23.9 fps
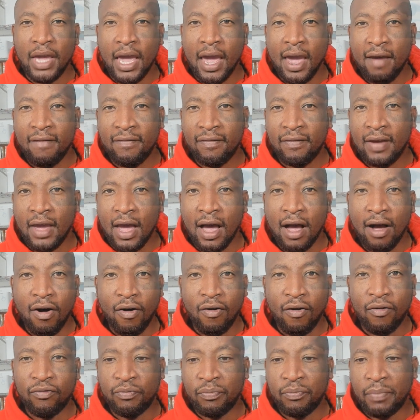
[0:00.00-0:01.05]
behavior
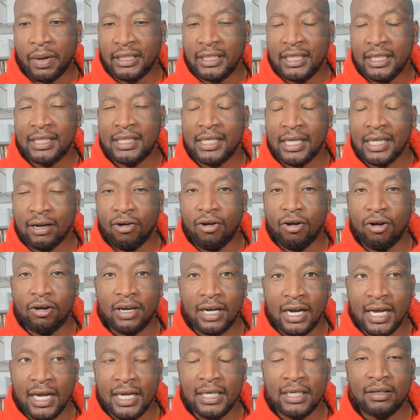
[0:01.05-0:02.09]
of purchasing
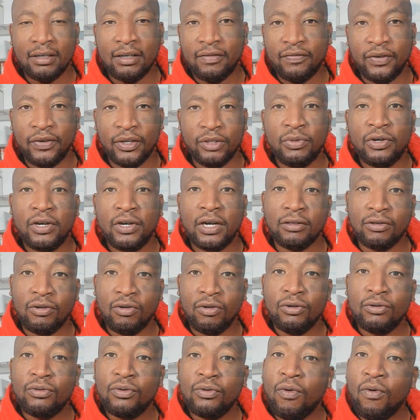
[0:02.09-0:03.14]
online, Facebook is
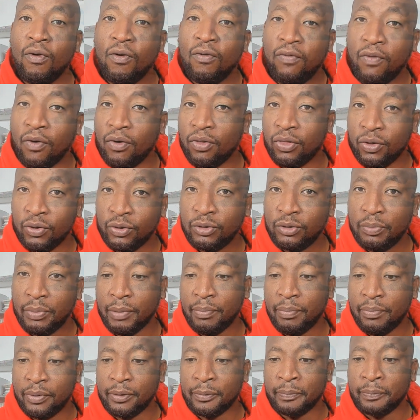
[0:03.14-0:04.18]
going to go for those
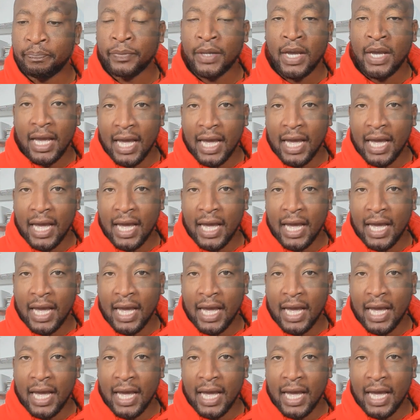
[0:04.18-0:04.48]
people.